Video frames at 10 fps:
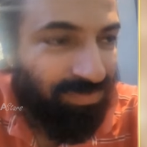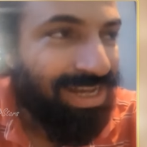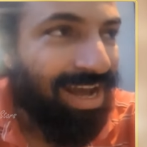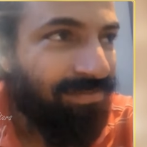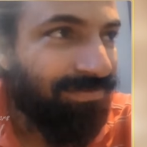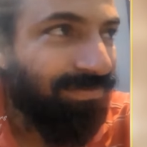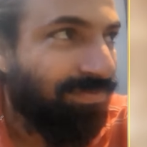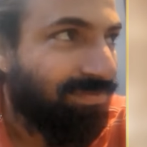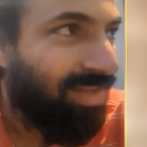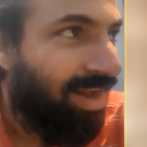we have,
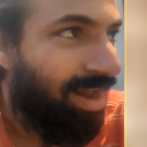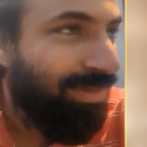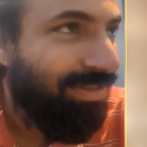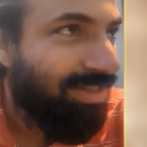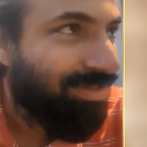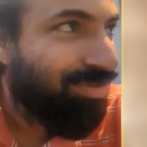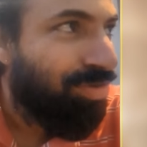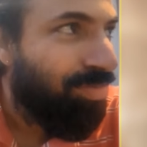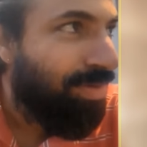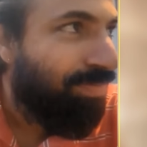I mean, like
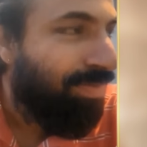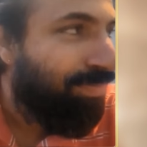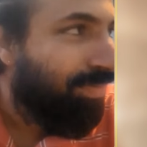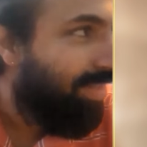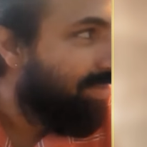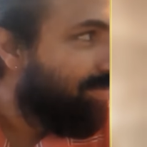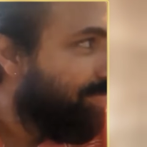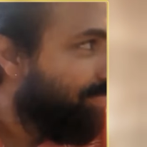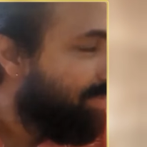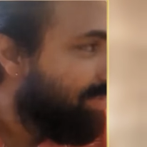so many people. Like,
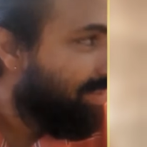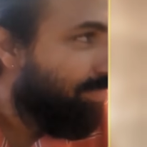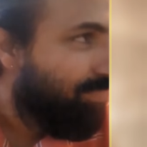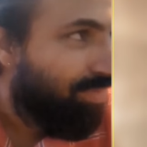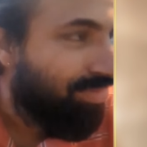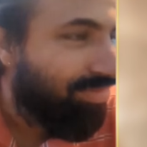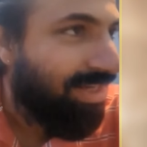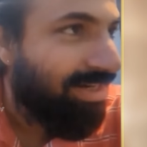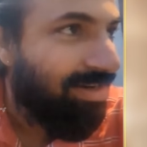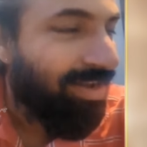you know, when she comes on
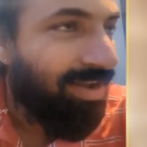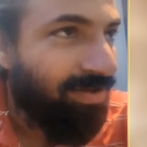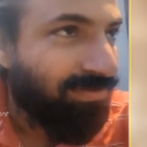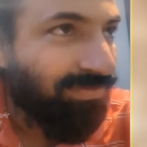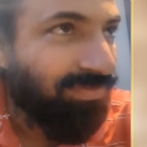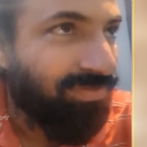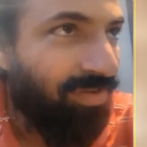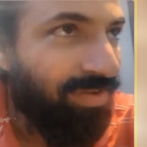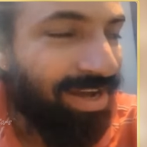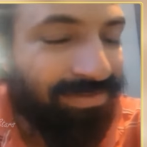to set, like
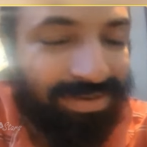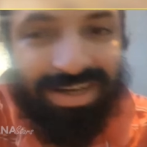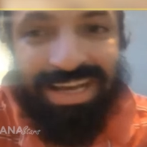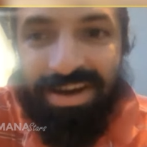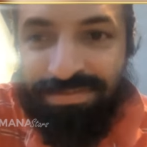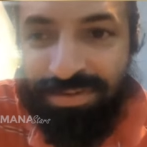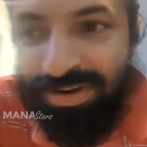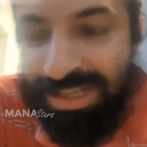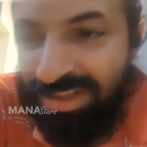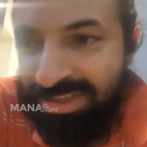we have our
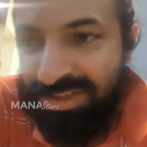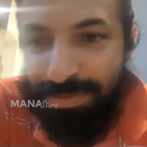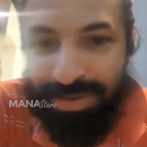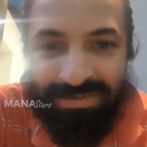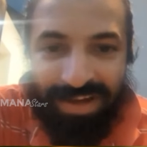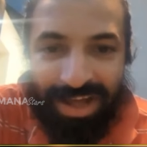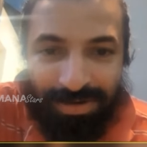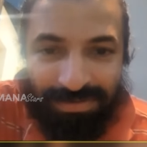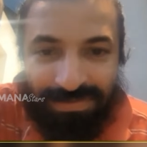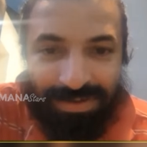gaffer. I think she's a big
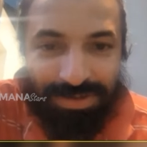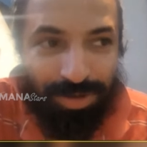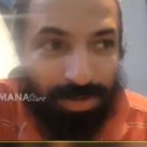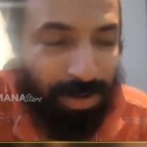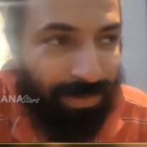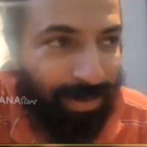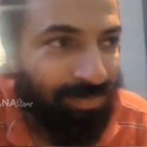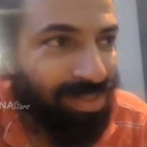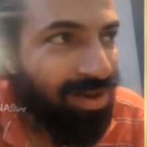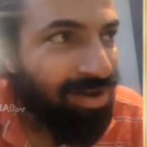fan of Shobhna ma'am.